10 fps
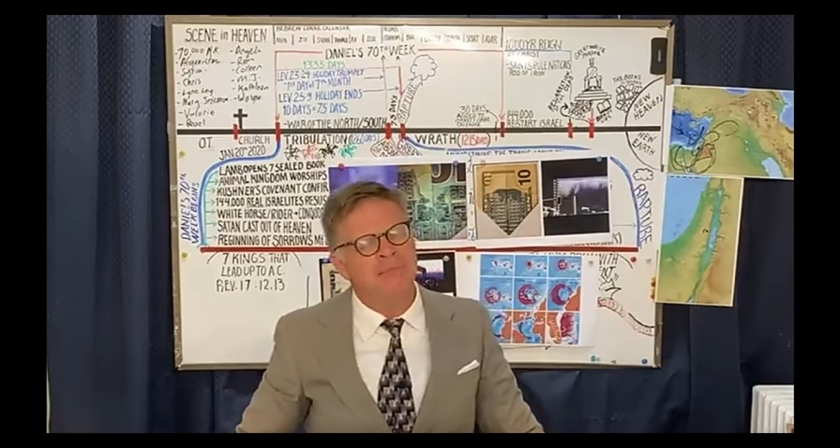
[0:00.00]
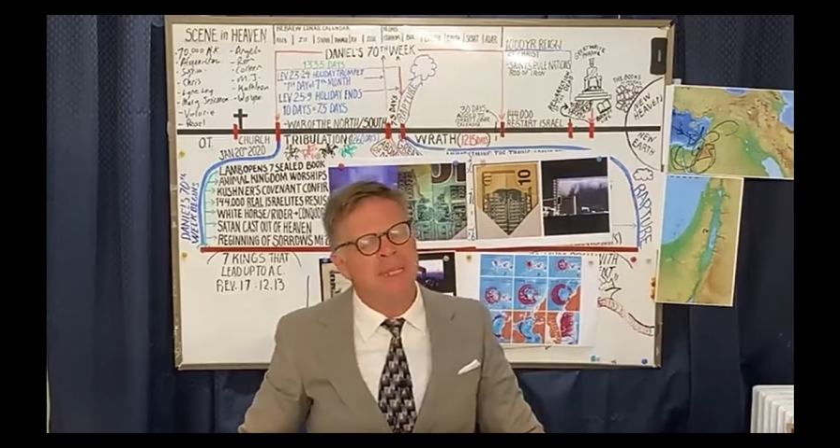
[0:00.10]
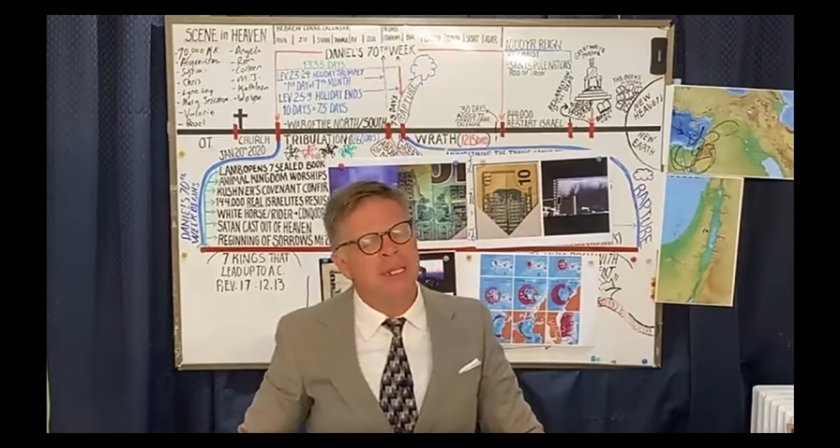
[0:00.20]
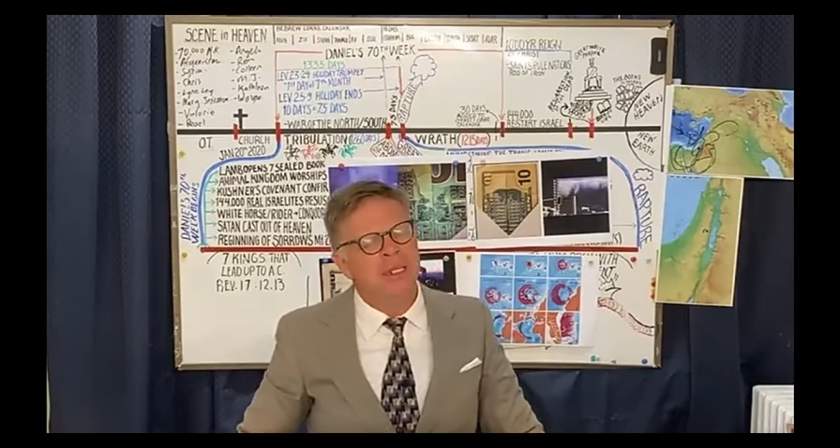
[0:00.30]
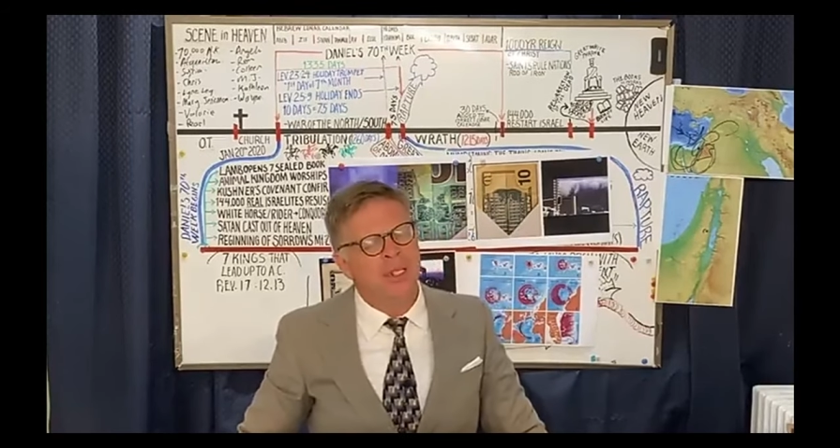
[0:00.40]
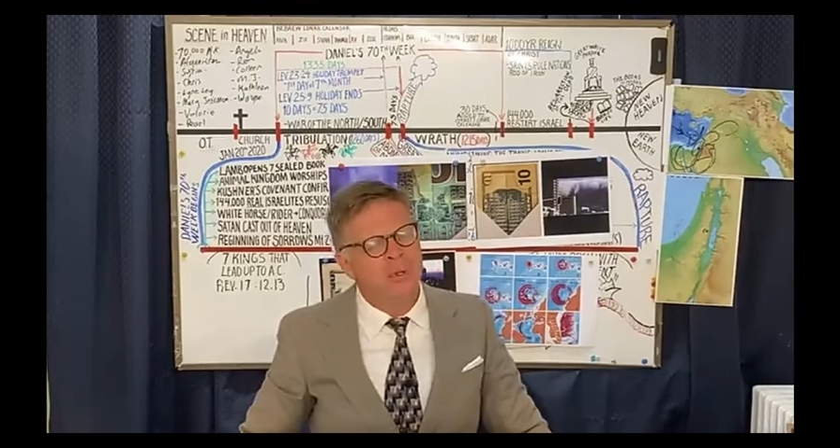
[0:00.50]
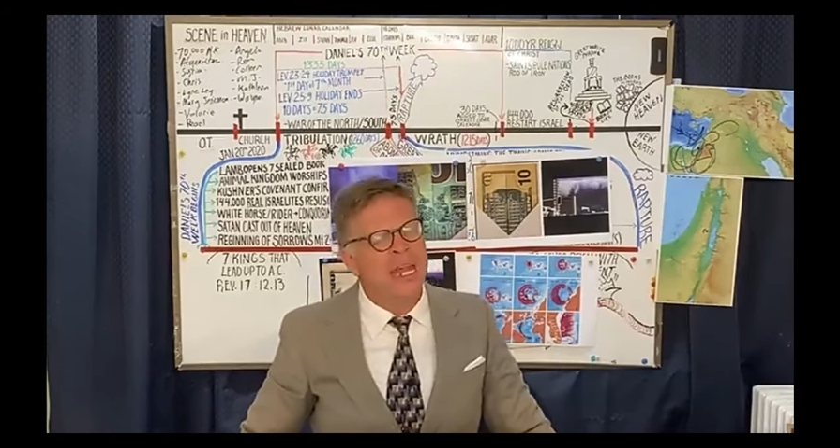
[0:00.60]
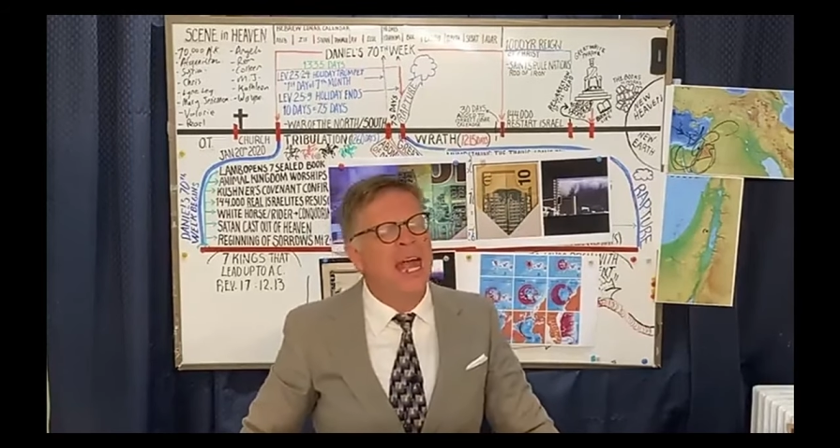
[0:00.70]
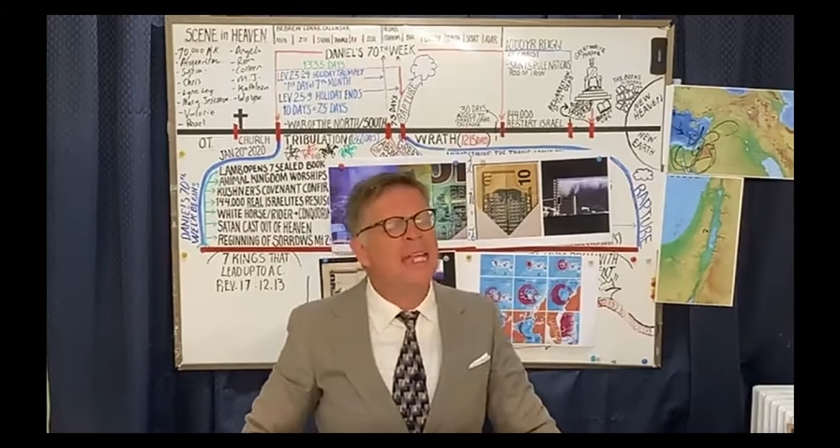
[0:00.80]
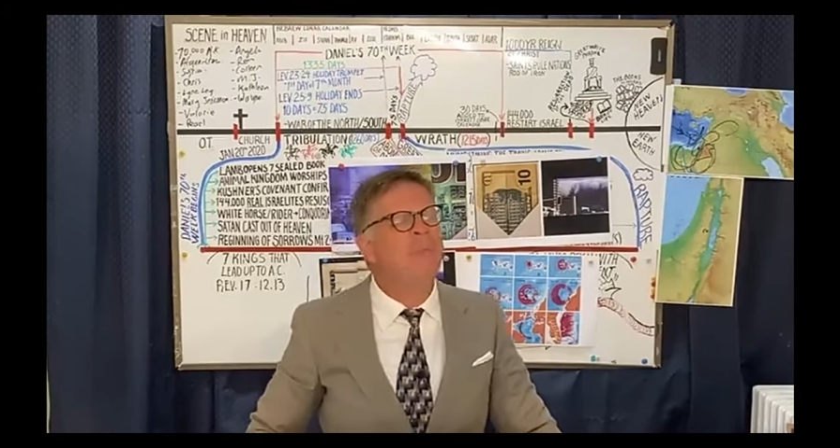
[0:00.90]
You died to pay
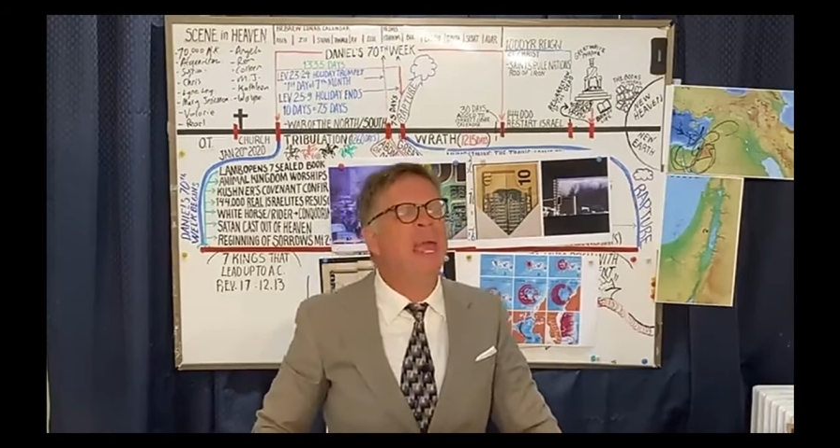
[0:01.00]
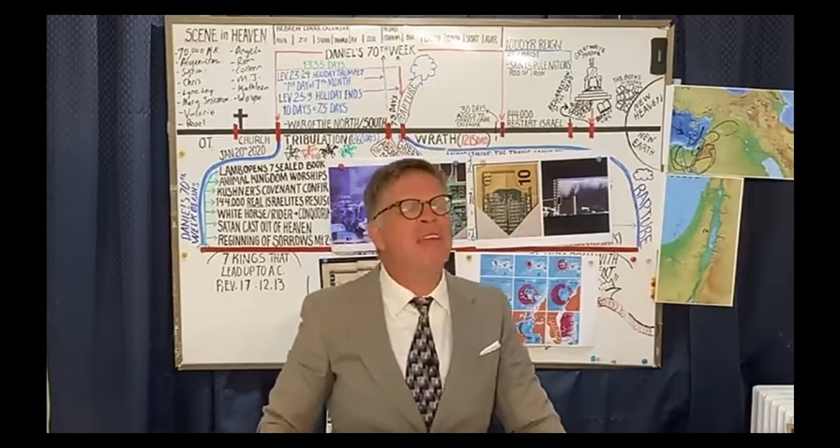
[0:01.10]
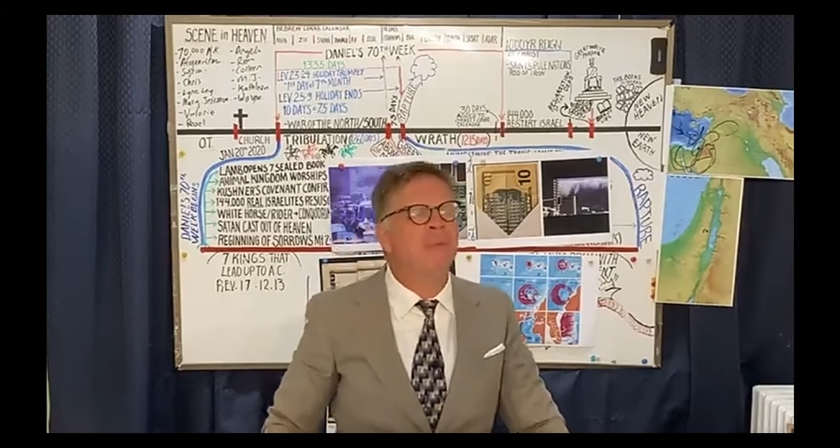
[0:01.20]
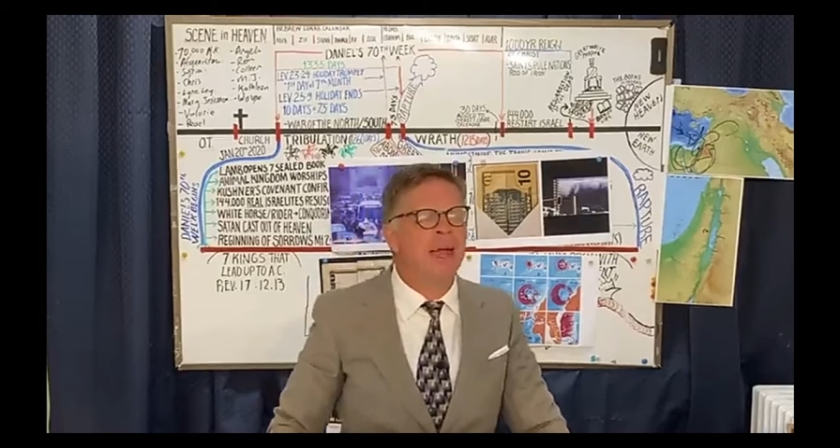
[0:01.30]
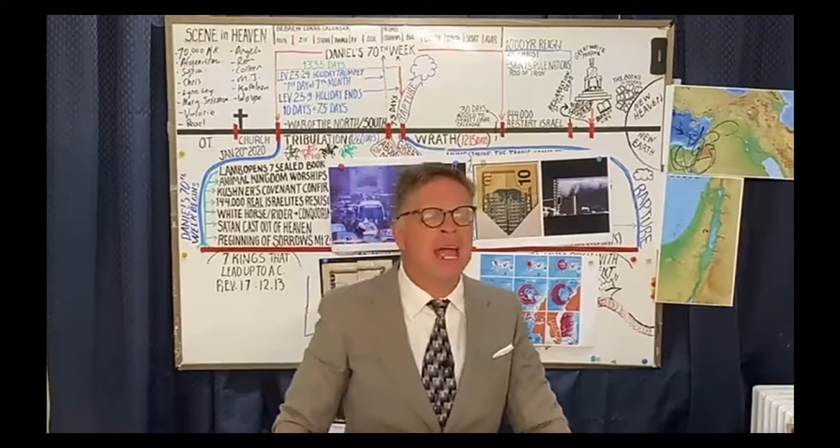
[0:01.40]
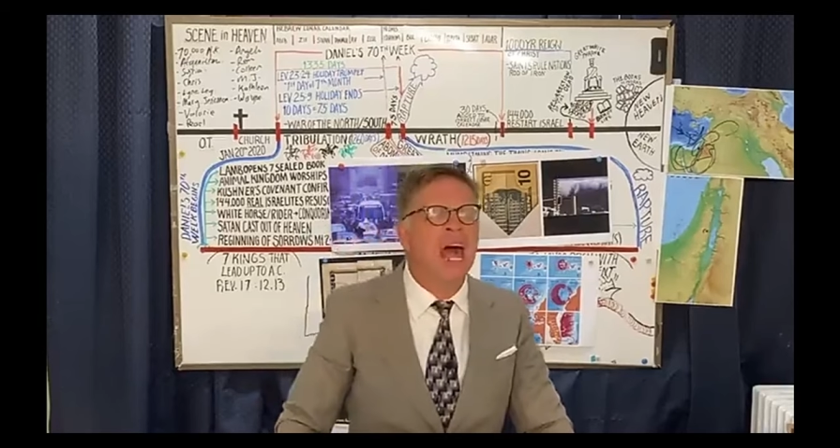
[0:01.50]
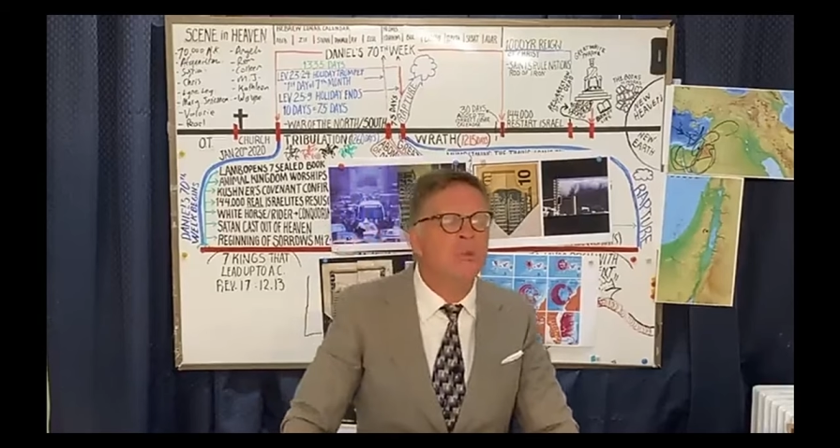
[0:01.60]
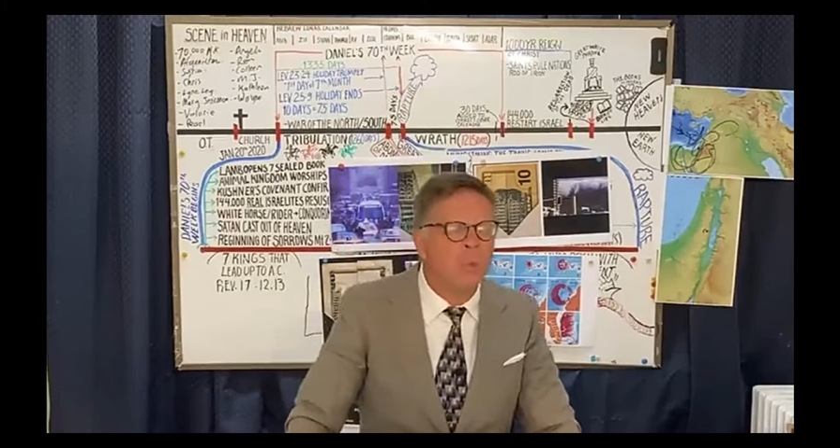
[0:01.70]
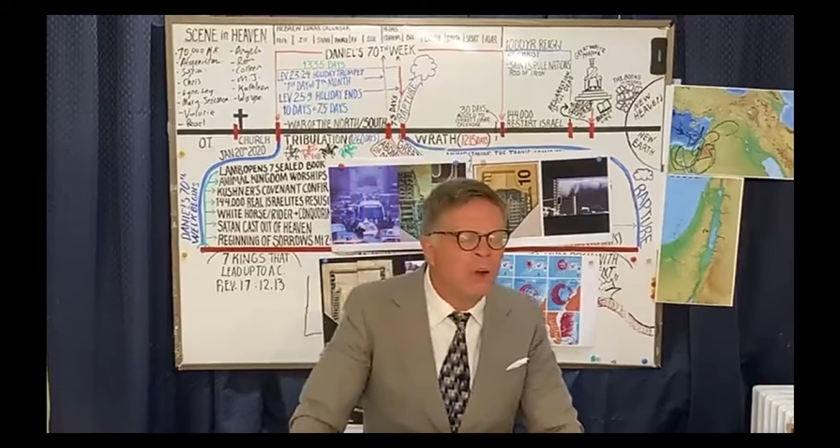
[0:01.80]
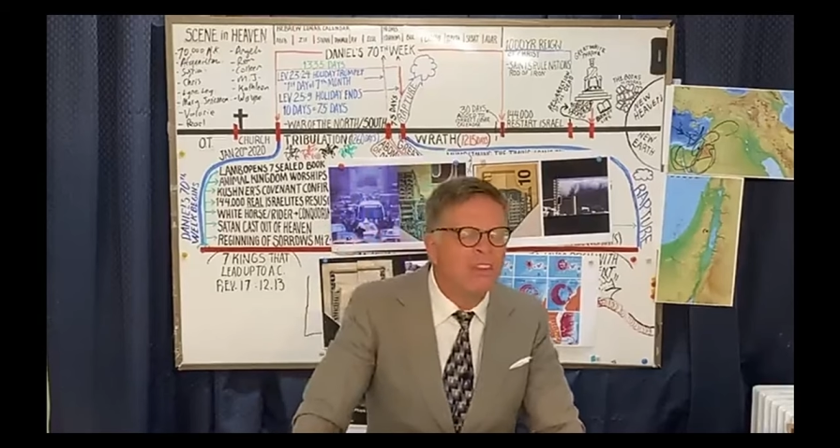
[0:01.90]
for my
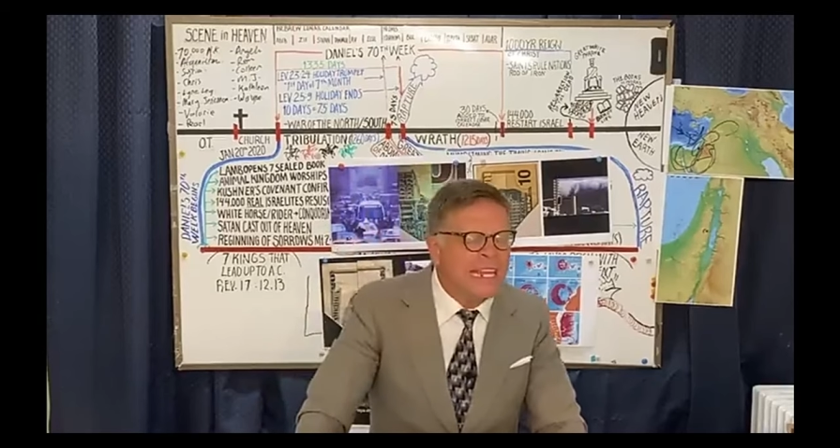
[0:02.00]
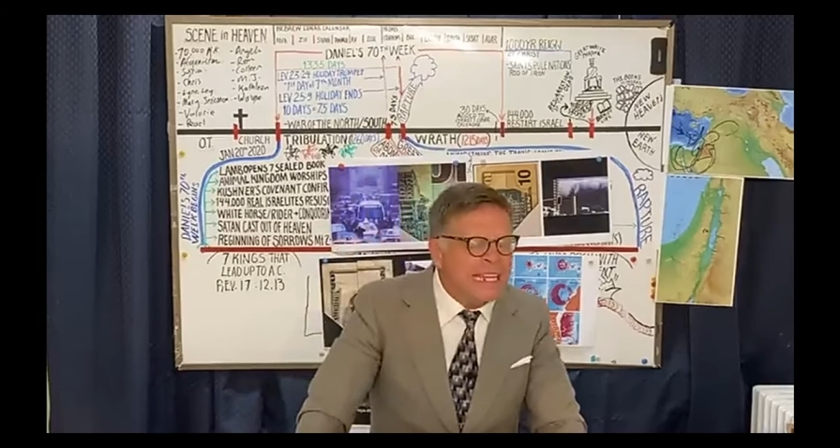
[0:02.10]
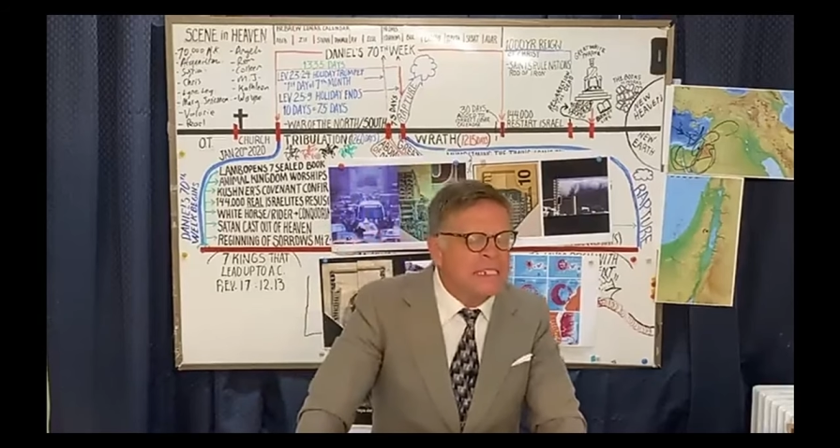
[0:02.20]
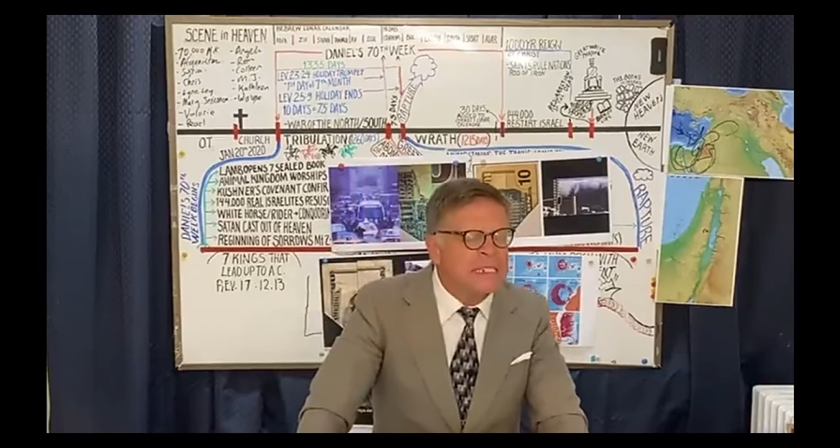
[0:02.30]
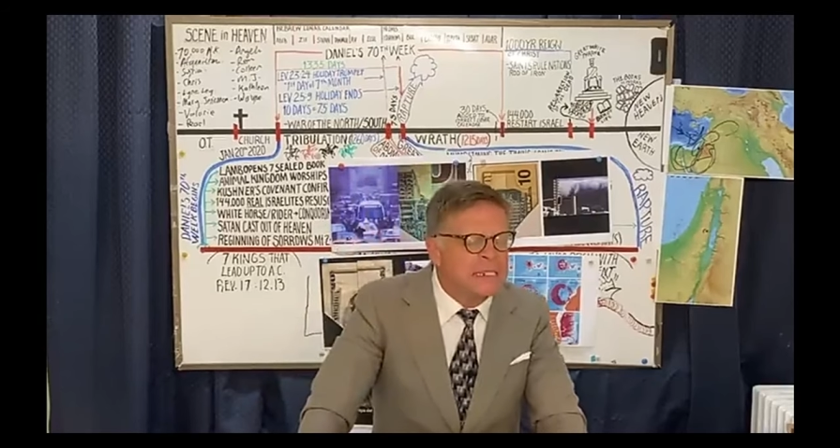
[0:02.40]
unworthiness.